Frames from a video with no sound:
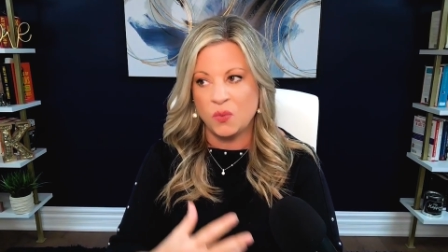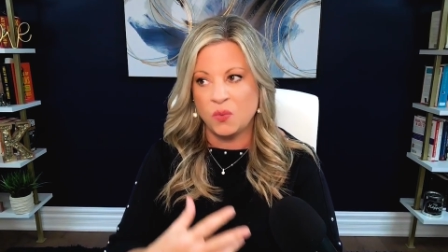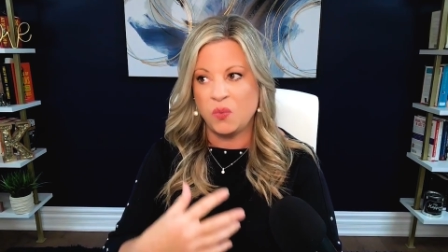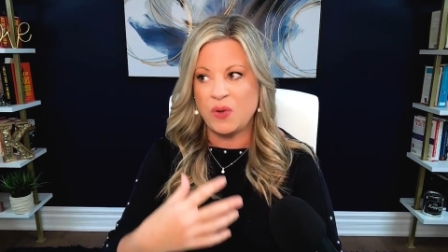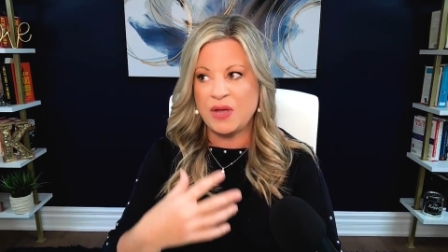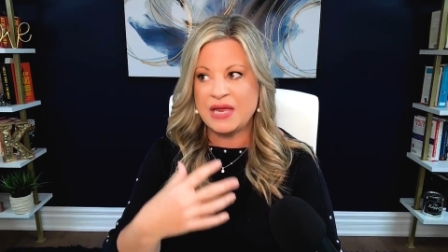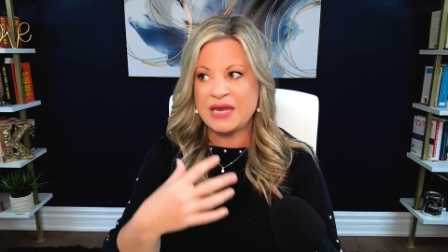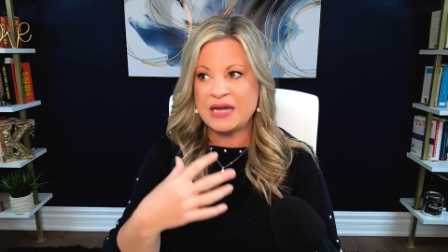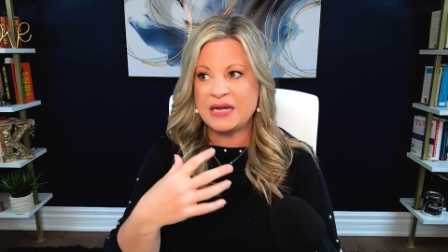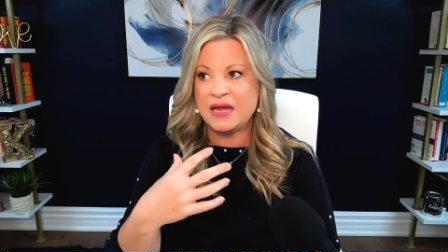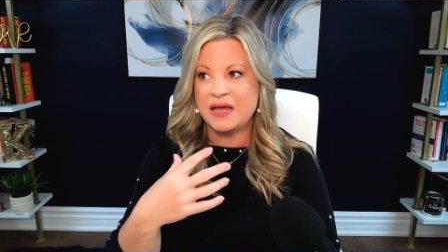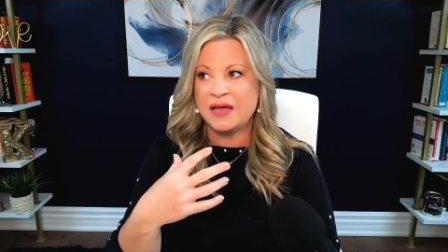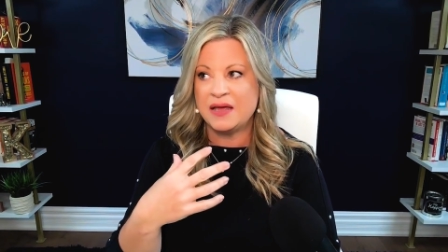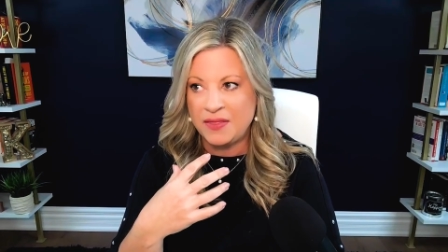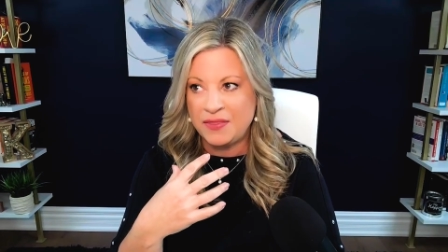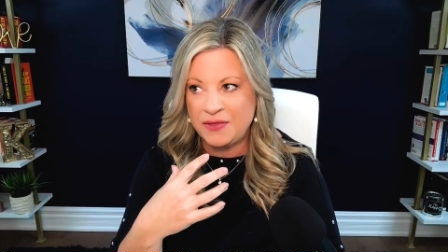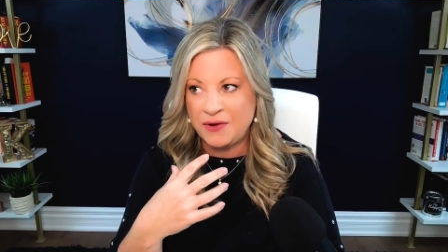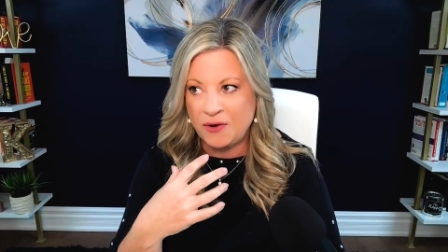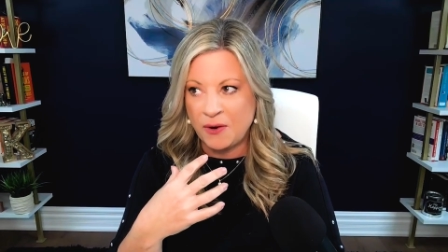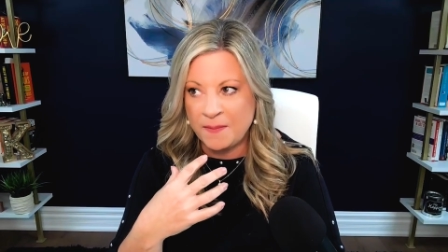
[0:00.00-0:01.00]
We
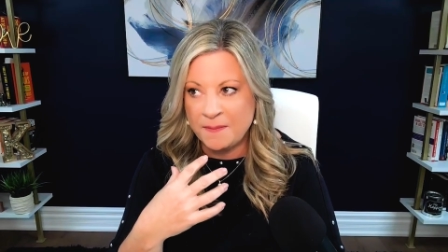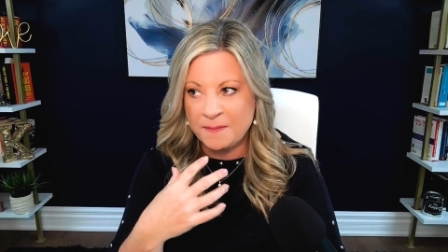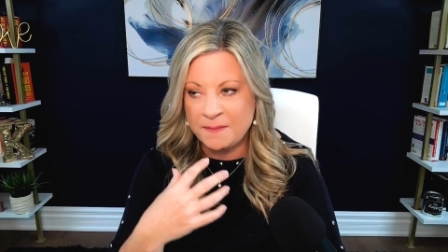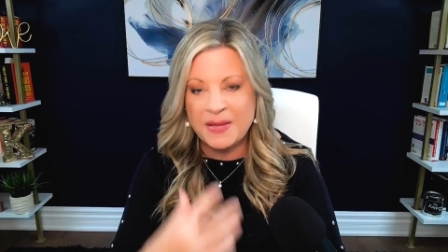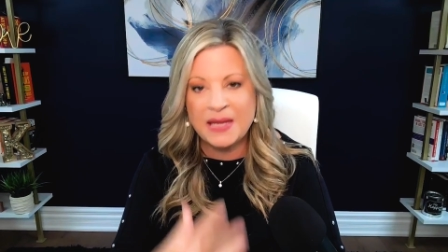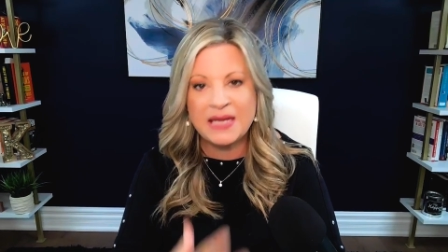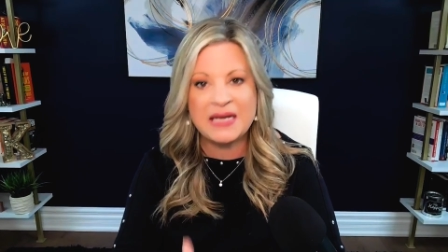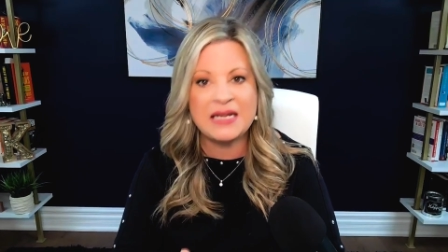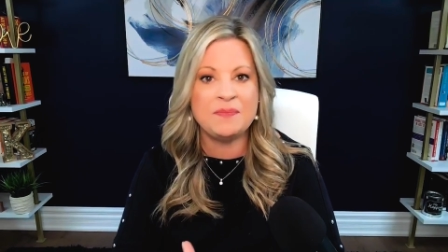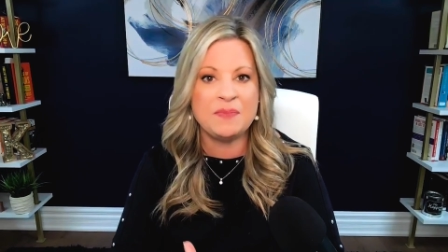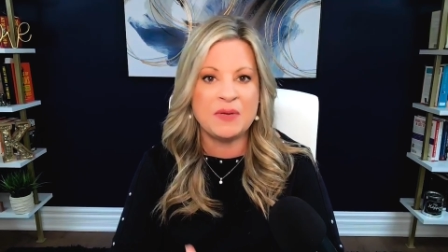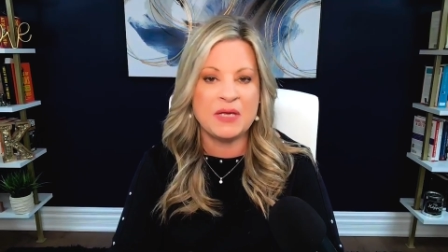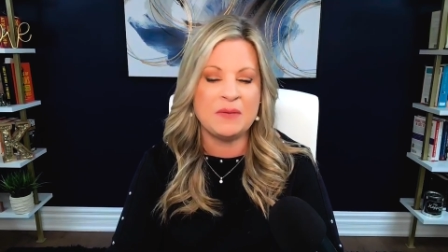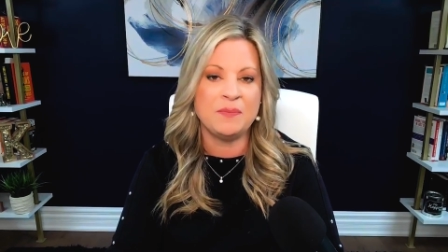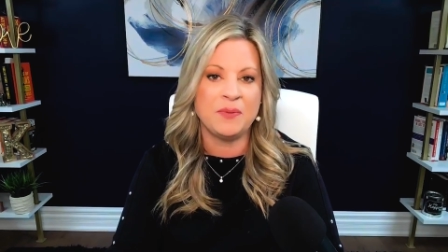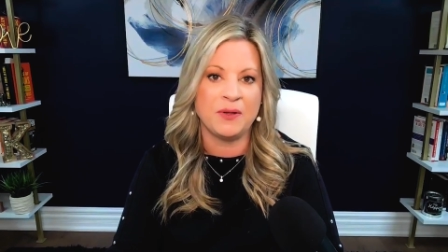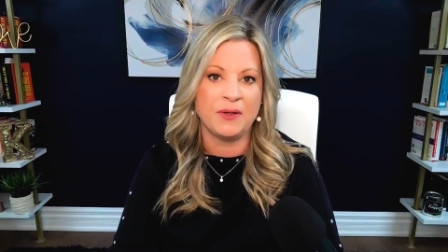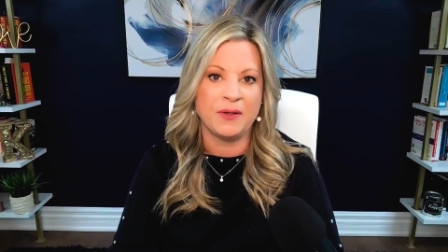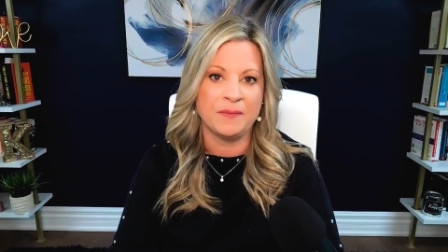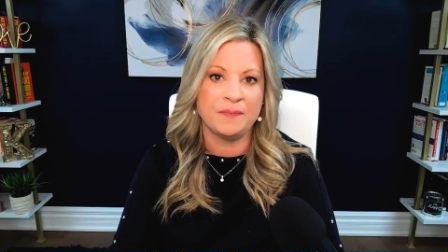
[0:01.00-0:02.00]
there are many
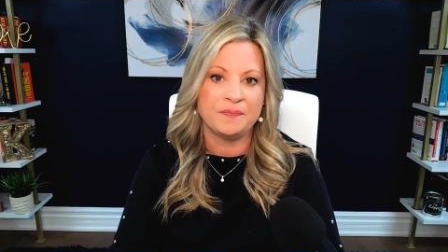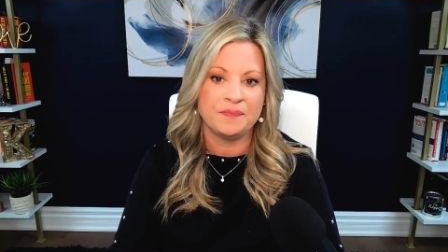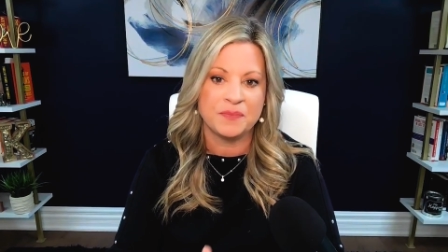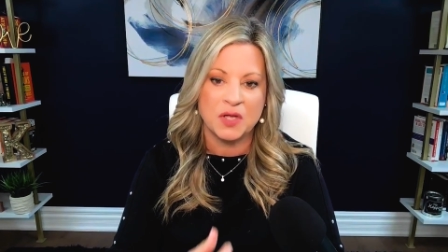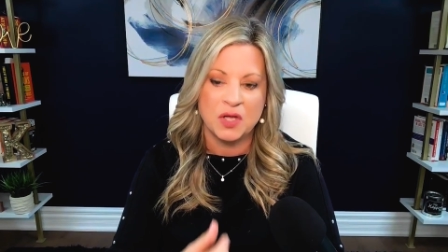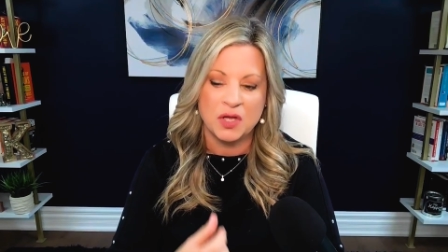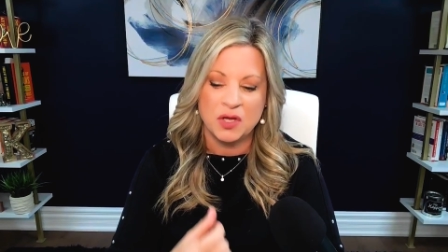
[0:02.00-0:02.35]
people